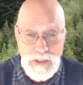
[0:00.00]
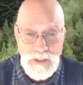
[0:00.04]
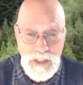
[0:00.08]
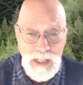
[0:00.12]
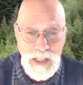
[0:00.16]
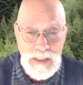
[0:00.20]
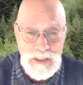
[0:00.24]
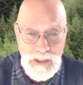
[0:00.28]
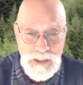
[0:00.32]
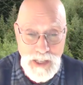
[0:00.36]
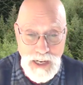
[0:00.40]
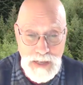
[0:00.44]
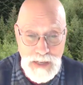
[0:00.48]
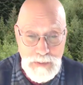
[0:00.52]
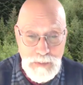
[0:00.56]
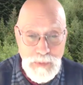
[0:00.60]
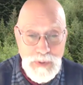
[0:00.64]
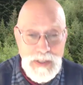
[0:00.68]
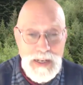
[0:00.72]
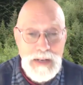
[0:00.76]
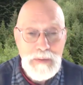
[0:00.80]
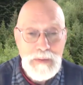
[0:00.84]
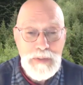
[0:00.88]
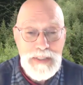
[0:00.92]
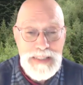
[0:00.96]
to touch type
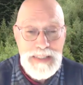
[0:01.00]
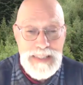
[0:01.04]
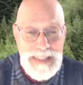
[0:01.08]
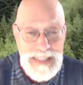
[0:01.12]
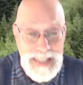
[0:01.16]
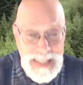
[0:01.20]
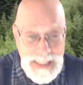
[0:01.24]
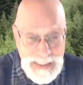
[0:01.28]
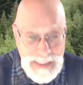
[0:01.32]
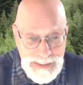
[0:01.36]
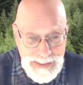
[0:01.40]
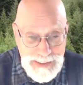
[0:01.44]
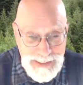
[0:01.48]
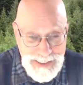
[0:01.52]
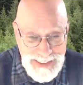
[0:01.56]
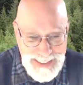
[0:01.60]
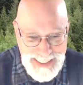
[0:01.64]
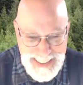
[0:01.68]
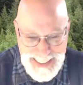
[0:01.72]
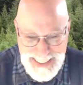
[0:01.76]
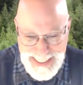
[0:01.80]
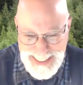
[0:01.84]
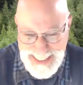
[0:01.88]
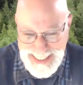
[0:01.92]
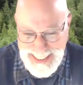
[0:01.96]
when I was 6.
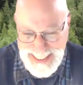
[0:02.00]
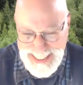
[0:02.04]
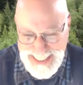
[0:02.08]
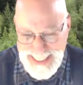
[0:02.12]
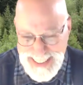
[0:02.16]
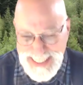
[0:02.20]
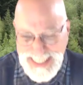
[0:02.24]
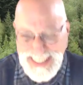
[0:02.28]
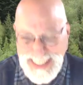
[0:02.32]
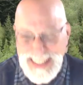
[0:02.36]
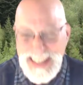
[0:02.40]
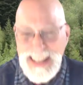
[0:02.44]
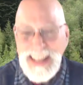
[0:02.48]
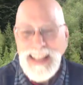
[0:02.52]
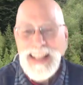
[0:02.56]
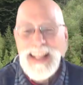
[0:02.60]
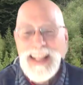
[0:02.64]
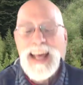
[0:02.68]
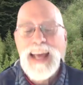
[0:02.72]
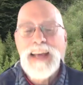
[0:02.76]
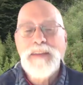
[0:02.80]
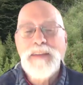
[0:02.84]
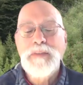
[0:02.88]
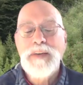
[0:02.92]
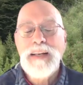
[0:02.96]

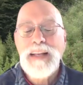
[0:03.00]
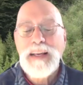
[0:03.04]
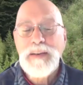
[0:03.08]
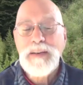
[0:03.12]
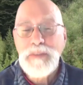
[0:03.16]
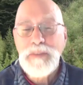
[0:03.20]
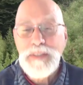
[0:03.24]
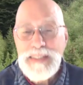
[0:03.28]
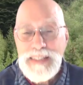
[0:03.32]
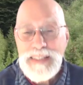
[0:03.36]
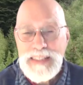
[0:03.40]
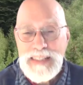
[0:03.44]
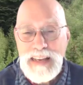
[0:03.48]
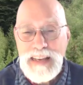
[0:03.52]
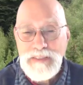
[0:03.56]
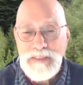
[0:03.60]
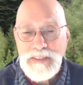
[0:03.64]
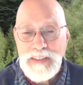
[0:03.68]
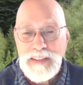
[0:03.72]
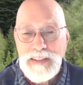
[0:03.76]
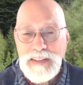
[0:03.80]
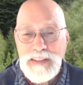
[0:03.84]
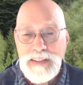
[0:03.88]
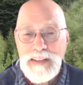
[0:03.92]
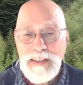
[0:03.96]
And when I was
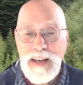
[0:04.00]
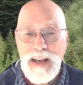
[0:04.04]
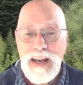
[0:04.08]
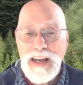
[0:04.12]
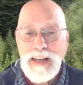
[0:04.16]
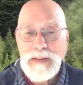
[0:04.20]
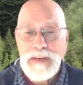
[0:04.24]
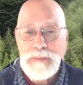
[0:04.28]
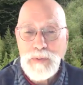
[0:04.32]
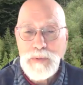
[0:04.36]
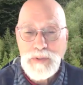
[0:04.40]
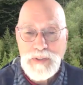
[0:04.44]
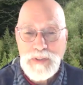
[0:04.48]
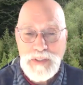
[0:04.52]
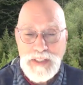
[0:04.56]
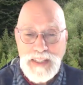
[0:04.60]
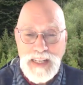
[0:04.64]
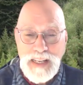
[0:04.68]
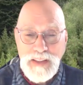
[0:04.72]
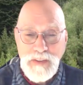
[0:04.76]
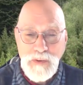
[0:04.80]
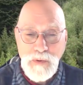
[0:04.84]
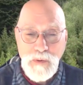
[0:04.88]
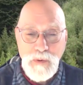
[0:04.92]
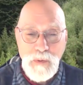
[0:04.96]
7, I put
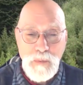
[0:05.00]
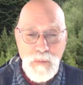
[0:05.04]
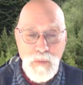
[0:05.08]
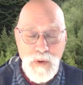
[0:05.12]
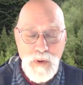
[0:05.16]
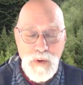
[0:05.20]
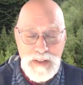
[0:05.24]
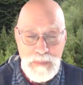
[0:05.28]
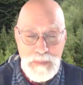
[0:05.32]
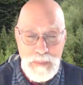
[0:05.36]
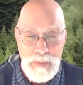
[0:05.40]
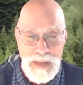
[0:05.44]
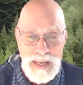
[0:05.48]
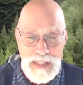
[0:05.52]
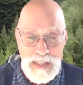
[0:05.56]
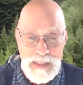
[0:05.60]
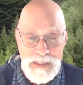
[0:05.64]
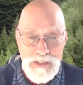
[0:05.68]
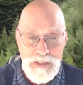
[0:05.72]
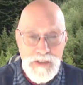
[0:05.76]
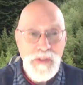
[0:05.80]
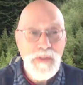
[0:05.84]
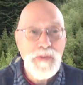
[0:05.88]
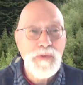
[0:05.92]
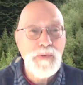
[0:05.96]
together a
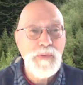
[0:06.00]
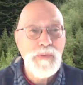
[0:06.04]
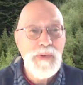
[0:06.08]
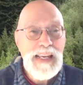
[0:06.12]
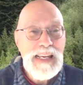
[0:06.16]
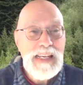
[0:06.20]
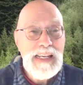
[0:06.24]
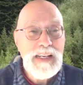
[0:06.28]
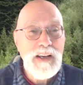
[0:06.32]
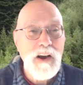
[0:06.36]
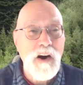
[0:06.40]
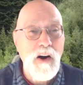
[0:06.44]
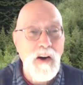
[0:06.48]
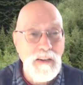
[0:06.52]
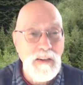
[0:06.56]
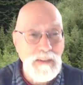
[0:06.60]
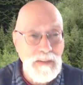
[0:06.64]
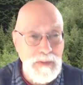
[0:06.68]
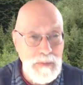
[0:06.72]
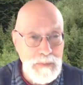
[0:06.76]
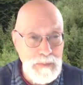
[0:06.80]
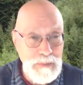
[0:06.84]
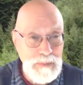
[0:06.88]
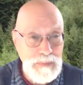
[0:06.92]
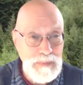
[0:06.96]
1-page,
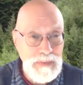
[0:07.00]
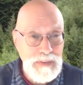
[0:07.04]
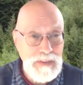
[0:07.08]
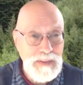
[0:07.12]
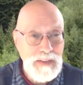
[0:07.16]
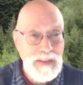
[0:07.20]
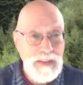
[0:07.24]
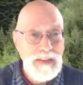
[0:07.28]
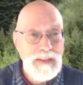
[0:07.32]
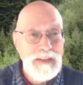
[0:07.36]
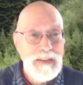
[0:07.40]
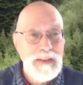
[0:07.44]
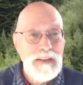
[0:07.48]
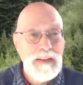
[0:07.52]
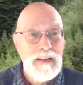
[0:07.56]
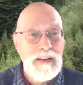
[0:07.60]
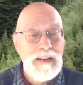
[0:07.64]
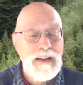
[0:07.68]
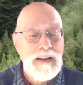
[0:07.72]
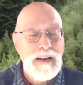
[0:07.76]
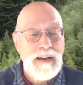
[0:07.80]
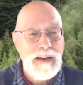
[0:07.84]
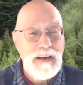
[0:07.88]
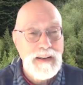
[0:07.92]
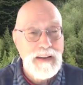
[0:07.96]
3-column
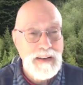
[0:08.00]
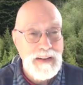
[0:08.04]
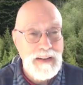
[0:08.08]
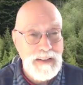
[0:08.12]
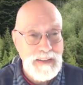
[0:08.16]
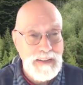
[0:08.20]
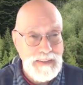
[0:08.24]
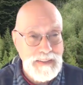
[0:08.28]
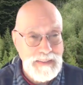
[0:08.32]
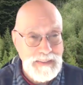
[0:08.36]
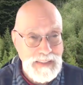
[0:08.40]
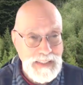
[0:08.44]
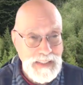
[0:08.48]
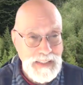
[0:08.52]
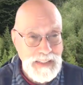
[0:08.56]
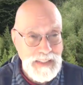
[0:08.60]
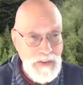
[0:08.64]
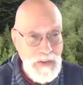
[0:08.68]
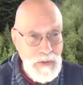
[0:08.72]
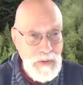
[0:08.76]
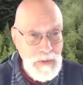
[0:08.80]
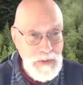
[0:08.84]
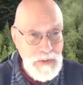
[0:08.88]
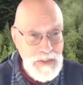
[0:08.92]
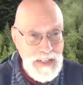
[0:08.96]
little
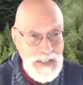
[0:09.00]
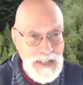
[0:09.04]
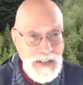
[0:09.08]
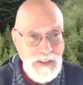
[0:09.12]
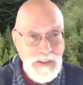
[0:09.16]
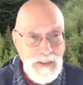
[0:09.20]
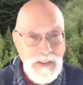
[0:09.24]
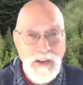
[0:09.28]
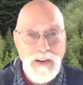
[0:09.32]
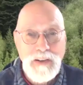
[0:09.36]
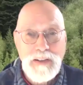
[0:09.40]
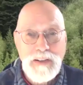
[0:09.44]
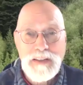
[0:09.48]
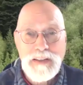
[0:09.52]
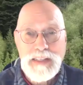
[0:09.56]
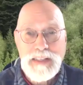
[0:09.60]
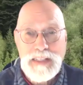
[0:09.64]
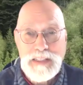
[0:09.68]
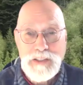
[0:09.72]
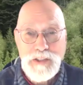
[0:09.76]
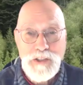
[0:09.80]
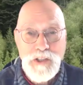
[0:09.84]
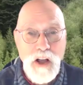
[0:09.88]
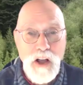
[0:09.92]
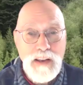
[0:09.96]
newsletter called
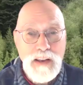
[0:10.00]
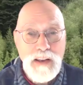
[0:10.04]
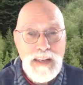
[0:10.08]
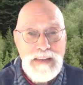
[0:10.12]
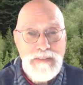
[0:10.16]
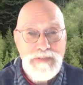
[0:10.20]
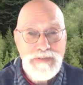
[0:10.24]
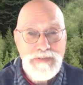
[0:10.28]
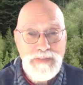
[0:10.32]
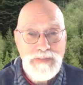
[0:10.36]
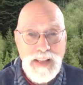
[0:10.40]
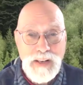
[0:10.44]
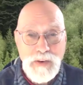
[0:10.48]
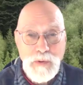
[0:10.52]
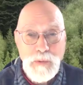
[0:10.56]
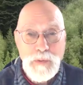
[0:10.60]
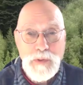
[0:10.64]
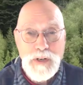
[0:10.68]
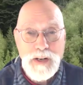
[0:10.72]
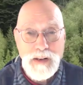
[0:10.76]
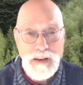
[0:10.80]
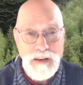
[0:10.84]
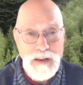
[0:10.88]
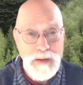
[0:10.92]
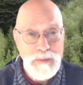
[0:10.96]
the Jolly Fellow
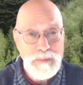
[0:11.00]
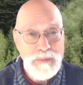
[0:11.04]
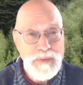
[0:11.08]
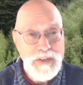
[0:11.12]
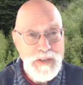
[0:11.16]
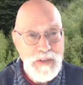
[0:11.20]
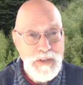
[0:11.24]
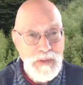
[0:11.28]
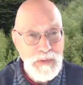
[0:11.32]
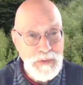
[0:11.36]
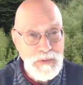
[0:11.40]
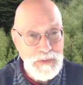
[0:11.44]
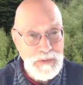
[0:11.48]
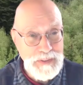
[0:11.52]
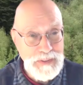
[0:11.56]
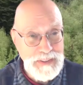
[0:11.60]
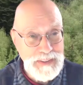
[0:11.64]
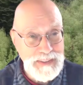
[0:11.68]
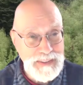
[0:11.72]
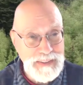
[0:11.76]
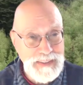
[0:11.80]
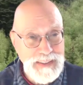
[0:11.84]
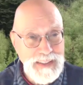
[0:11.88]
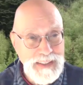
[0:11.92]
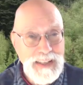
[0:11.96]
Club
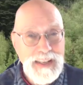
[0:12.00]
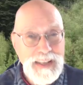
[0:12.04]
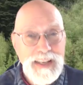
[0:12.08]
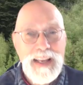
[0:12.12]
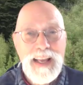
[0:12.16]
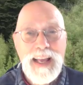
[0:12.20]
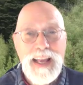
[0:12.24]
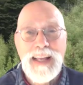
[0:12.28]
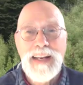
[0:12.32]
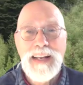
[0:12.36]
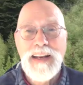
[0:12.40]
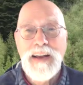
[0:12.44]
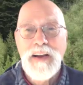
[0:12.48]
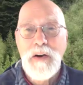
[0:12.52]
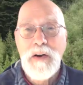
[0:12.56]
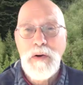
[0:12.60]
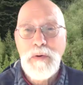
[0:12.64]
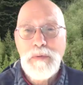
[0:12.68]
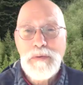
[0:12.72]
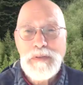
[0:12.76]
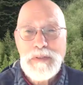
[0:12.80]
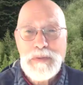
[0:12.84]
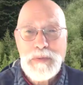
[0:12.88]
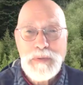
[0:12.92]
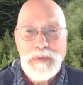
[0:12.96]
News. And I
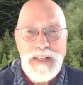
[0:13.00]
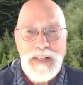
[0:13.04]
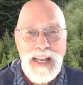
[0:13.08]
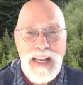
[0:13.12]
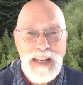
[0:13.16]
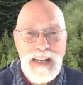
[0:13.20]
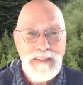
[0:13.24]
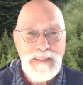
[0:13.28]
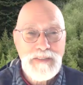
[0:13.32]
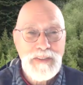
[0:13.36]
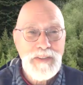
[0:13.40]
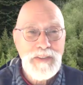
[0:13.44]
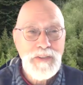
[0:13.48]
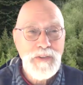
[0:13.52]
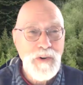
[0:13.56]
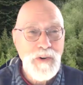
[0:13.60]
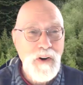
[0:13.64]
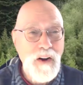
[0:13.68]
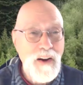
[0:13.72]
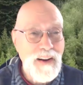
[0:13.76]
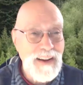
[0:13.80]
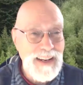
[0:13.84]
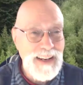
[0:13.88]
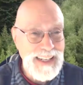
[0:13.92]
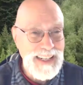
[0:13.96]
always would have a
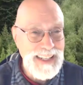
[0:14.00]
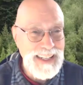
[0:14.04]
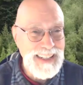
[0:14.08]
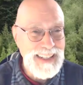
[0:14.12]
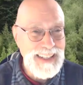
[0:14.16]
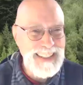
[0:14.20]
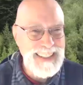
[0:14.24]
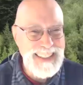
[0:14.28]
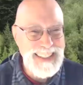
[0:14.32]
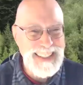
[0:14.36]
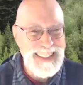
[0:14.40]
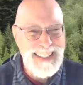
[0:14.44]
drawing